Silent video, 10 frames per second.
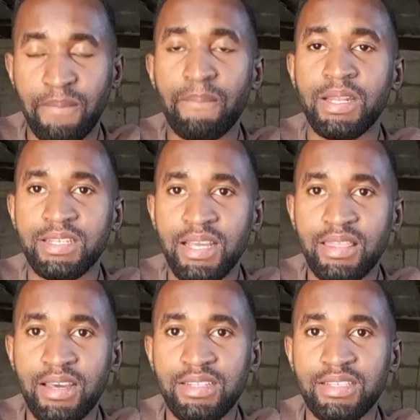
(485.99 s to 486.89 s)
Maintain
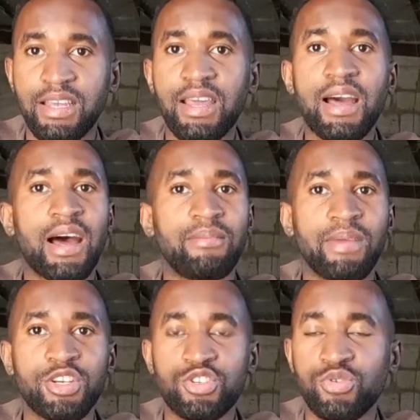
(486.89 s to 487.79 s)
that, and
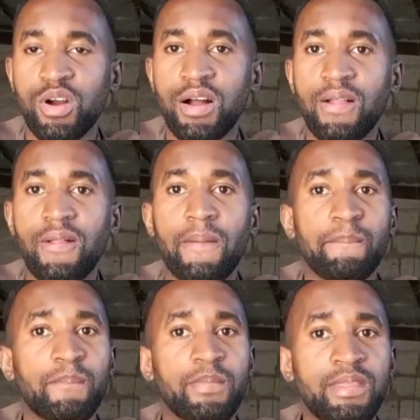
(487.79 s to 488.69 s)
make sure
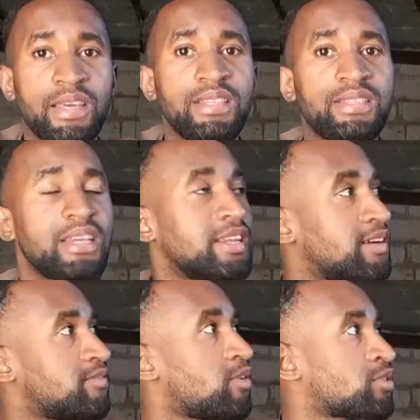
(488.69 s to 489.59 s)
there's
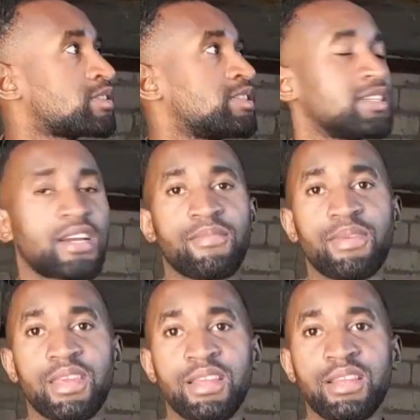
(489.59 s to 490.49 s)
enough oxygen
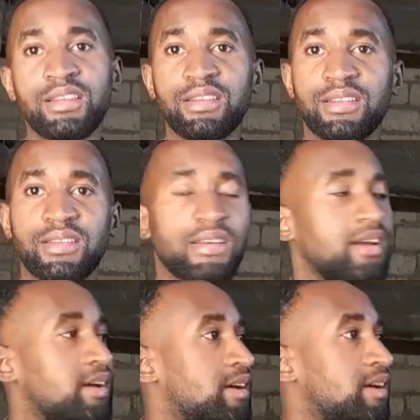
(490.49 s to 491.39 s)
coming in
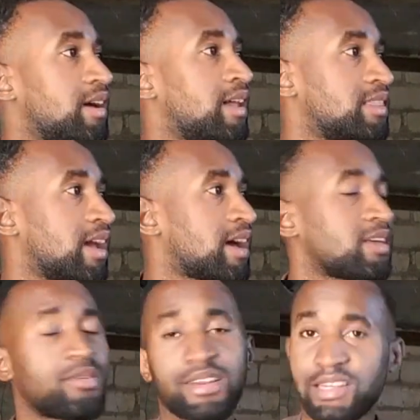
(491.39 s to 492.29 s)
and the
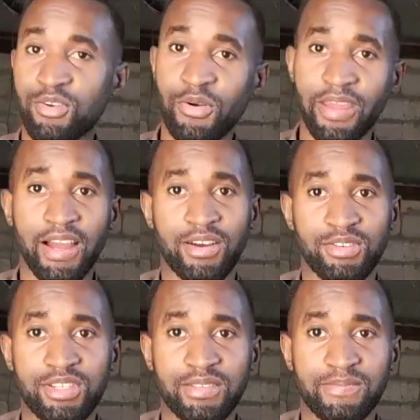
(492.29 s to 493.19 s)
other one going out.